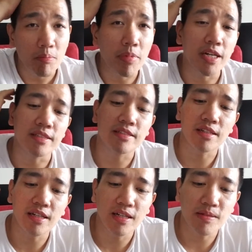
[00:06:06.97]
but
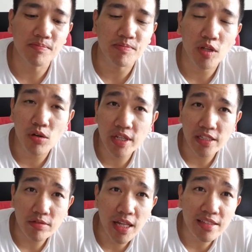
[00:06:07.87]
um, okay,
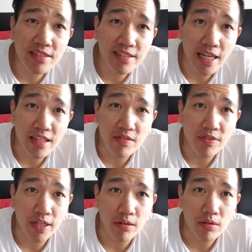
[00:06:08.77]
so that's the second
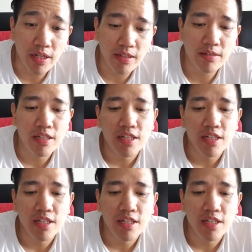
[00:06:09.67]
thing, right?